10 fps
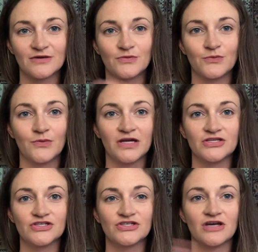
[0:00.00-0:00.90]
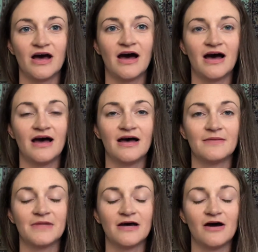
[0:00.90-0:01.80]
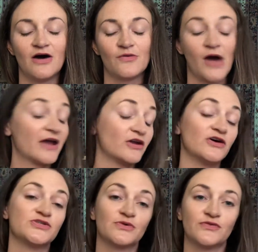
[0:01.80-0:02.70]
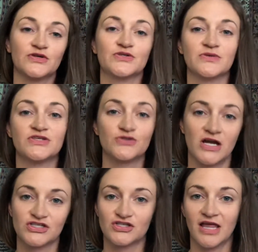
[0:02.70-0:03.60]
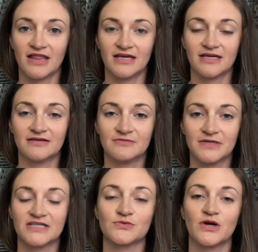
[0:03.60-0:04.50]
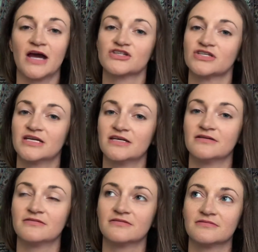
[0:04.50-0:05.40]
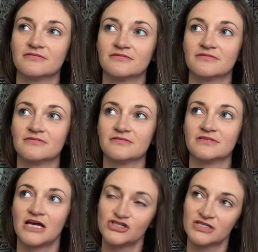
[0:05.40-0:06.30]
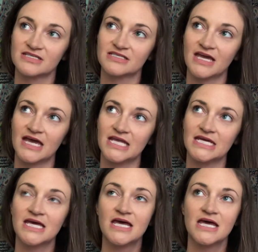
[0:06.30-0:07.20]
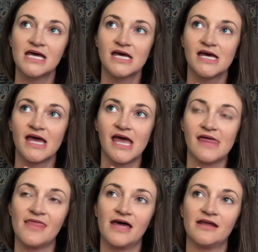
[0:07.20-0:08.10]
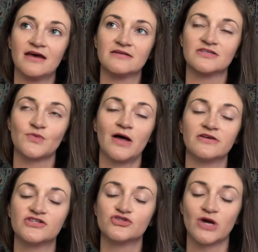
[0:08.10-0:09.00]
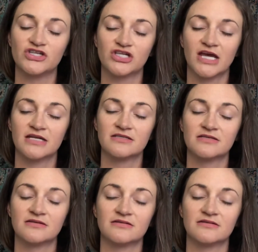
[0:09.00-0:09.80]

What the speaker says: which I could also refer to as stretch lightly, because we're actually touching the skin and then as well as stretching it